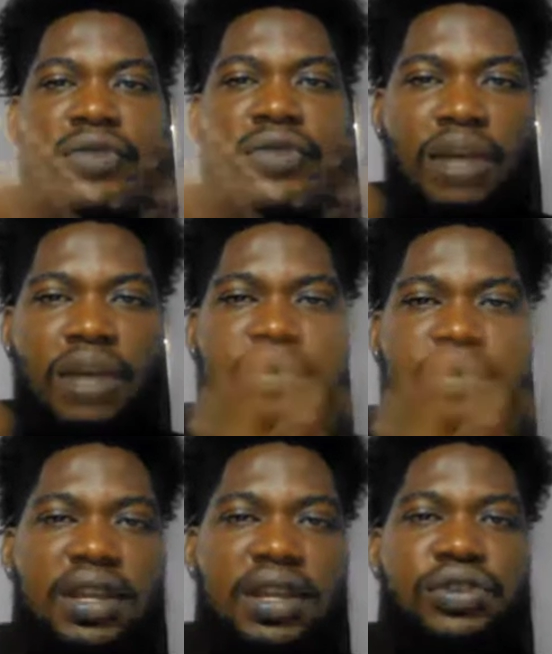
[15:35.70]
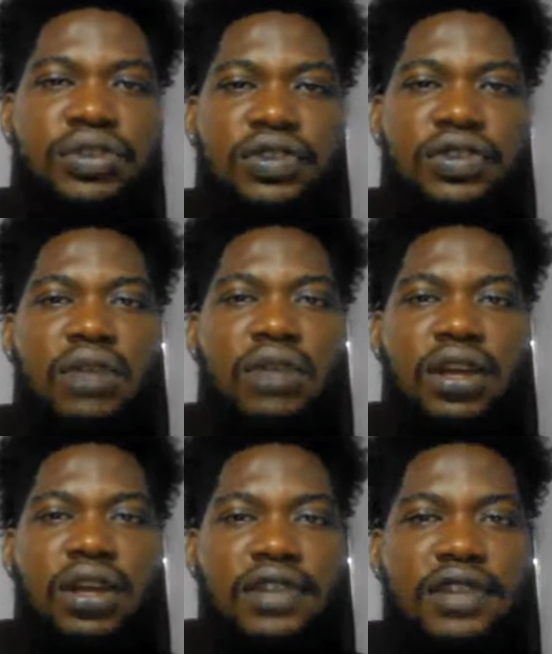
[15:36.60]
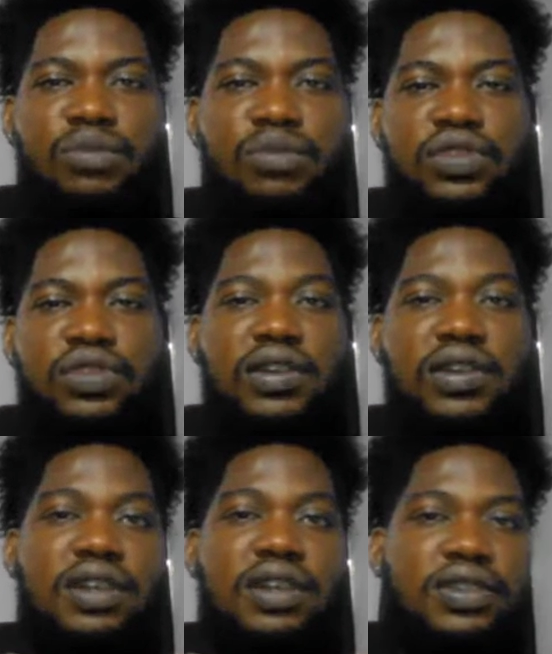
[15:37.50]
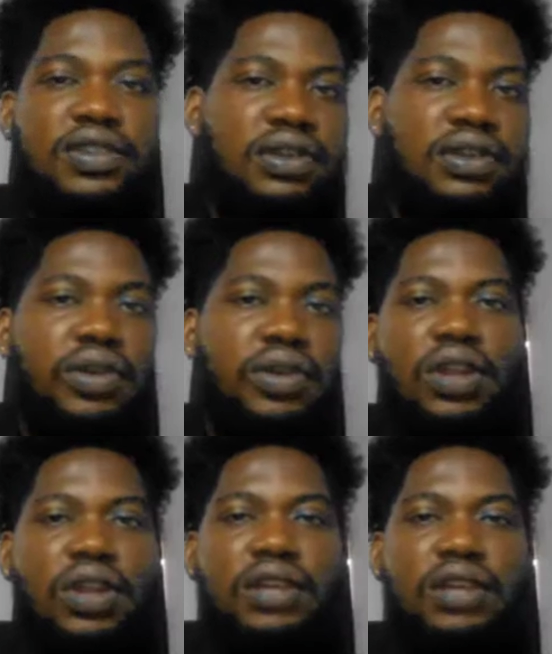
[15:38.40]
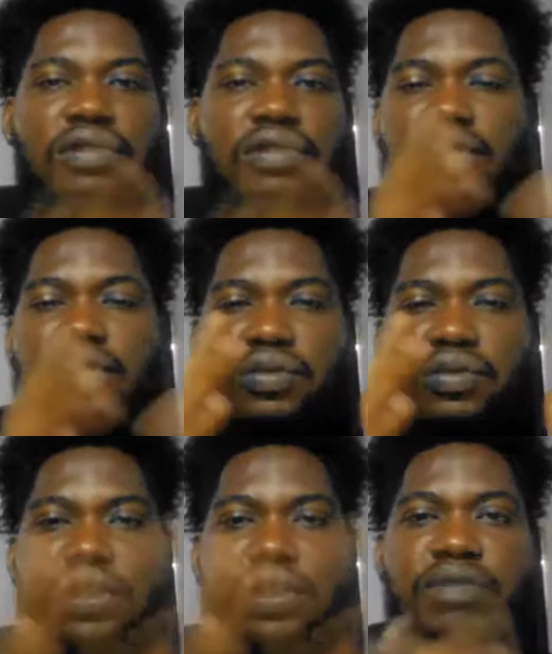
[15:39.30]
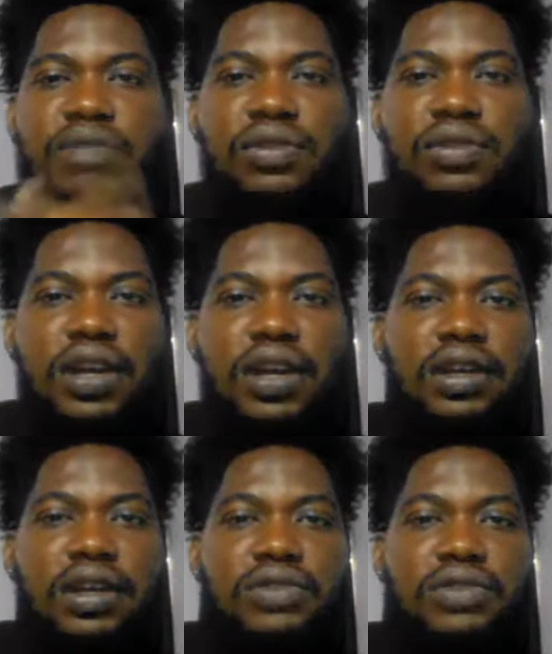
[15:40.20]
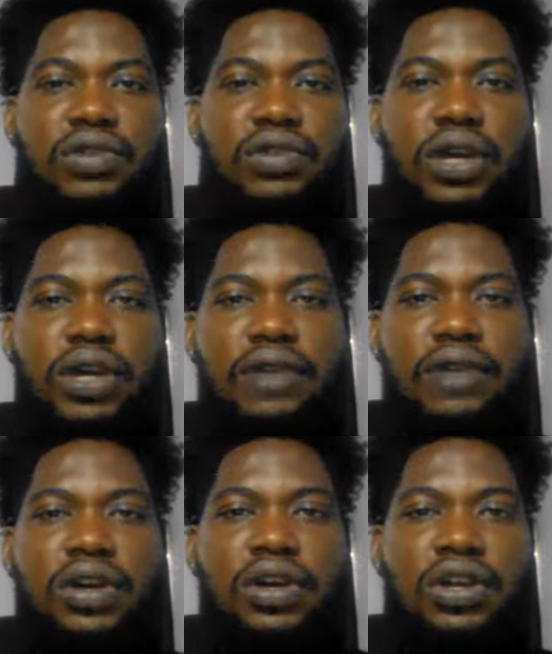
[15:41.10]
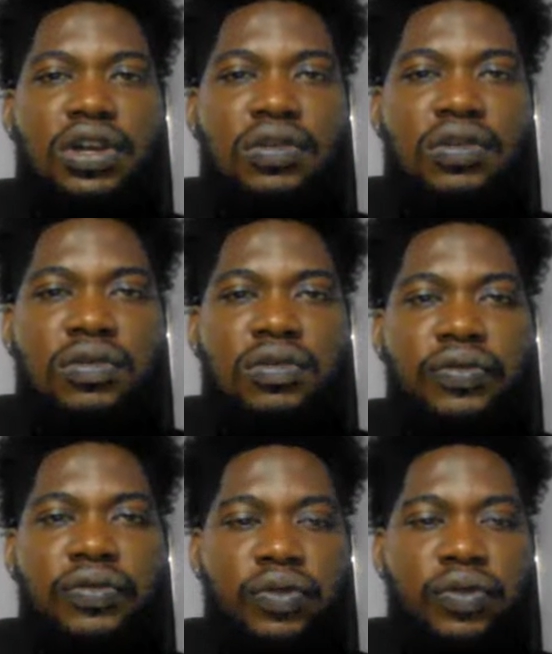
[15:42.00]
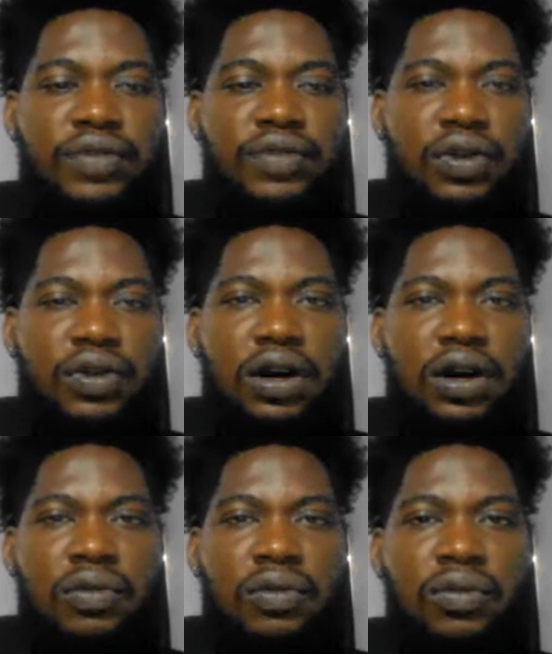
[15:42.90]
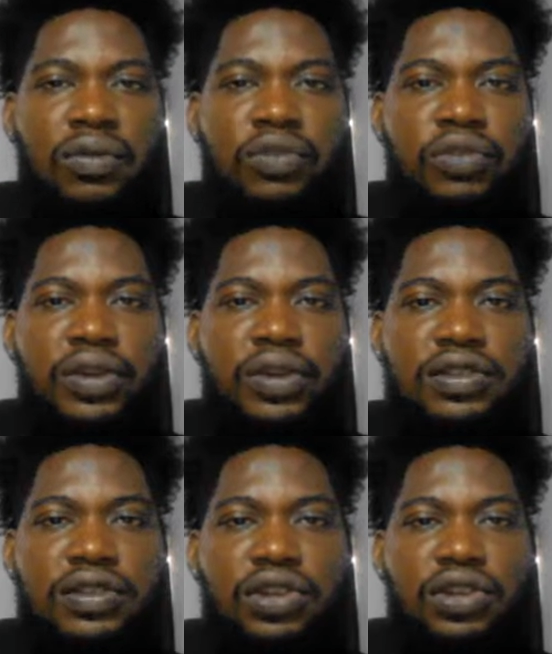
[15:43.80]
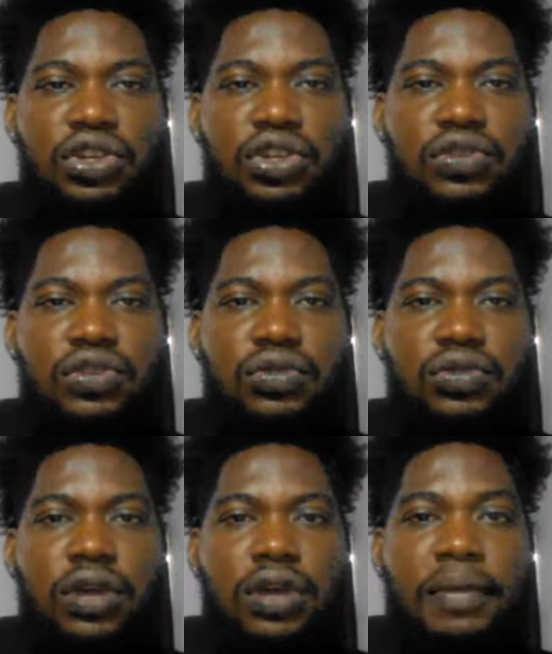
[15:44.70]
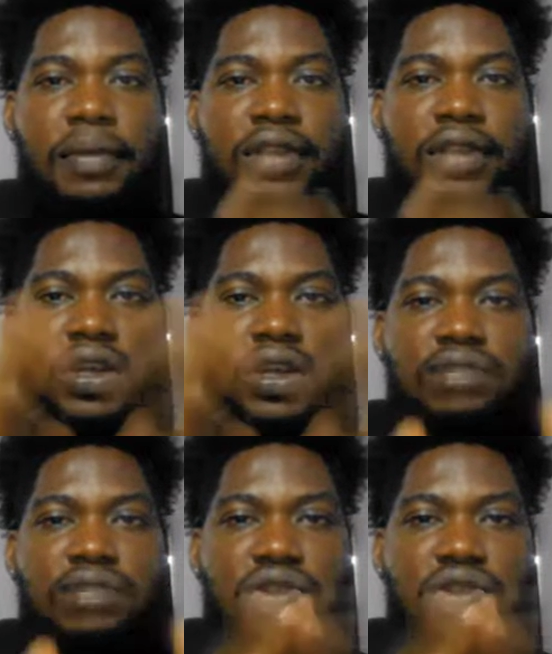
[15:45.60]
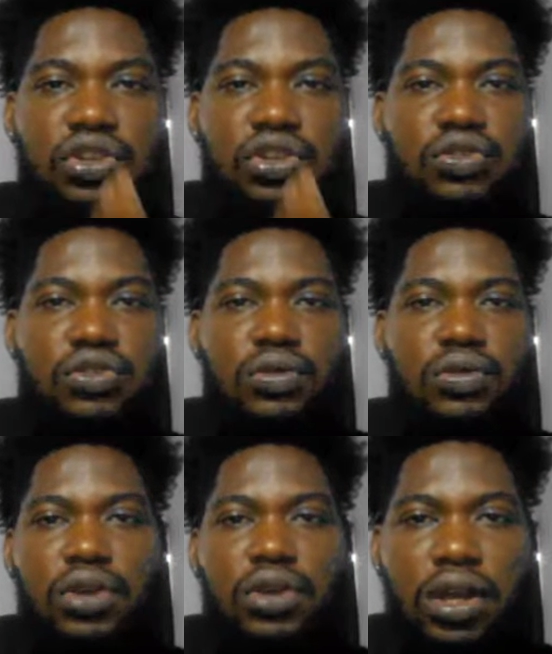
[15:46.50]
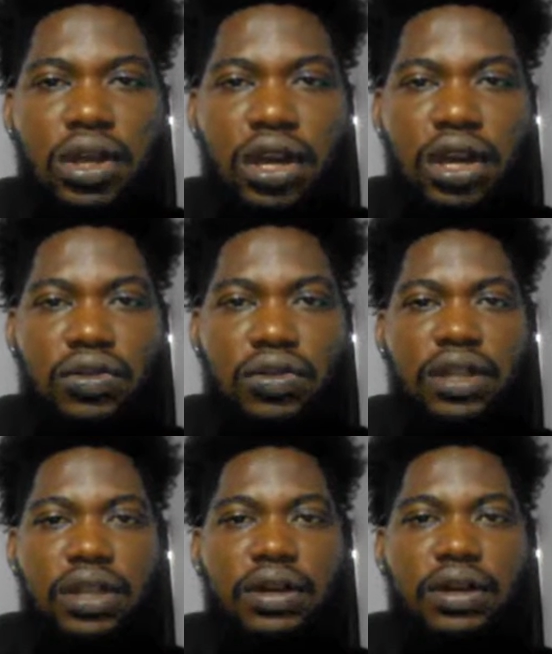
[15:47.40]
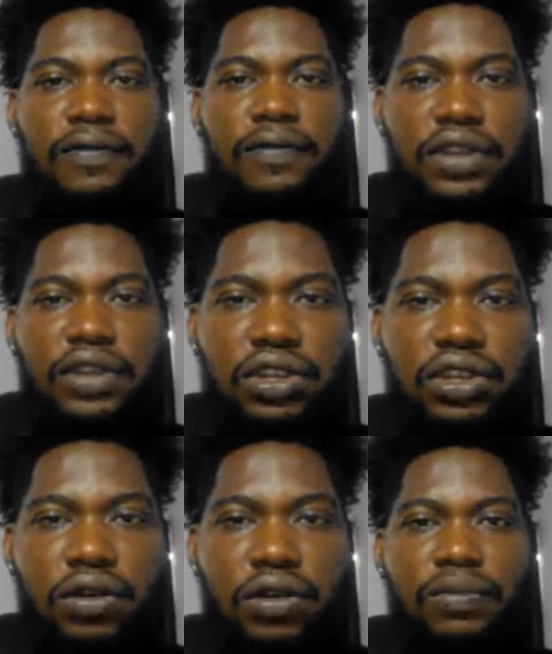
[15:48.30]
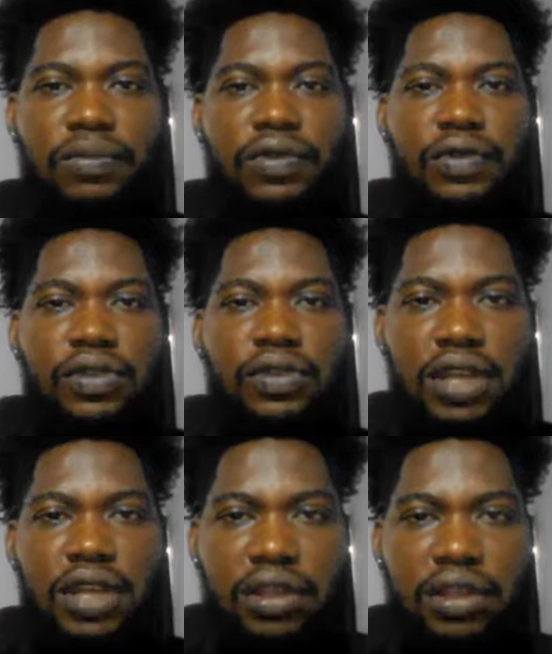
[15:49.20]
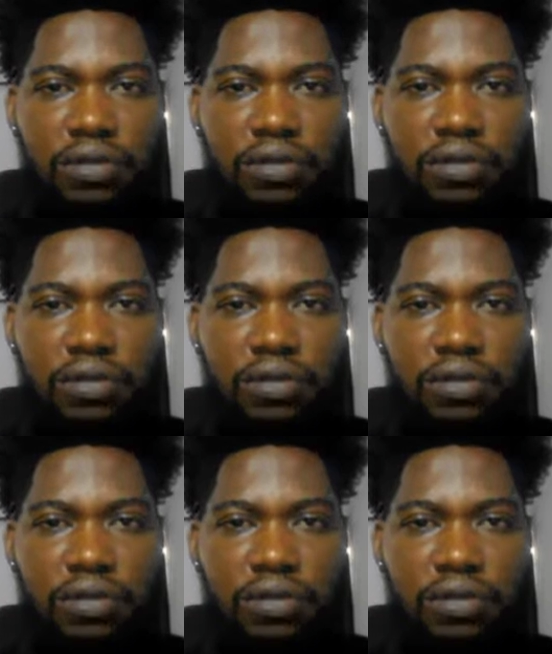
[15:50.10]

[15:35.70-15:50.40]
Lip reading: apart from that, I'll show us how we can start promoting our service online with this particular skill we have. So we'll wait for our WordPress installation to our team installation to actually finish before we start the